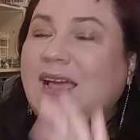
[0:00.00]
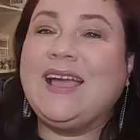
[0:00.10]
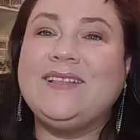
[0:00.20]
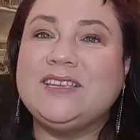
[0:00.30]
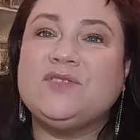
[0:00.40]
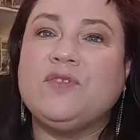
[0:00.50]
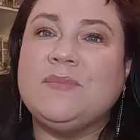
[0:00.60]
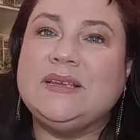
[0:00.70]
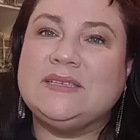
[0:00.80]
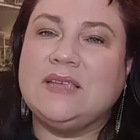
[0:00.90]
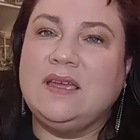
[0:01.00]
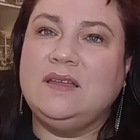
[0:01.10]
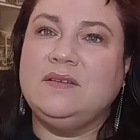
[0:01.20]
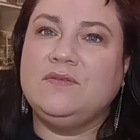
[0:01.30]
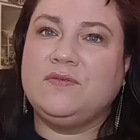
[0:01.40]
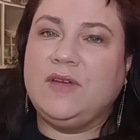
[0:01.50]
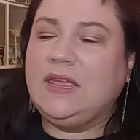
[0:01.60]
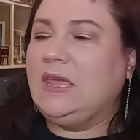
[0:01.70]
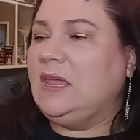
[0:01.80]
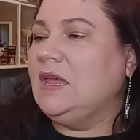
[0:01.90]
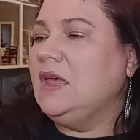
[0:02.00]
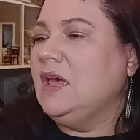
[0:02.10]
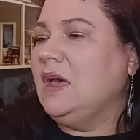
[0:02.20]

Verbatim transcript: I got this for my son Frankie.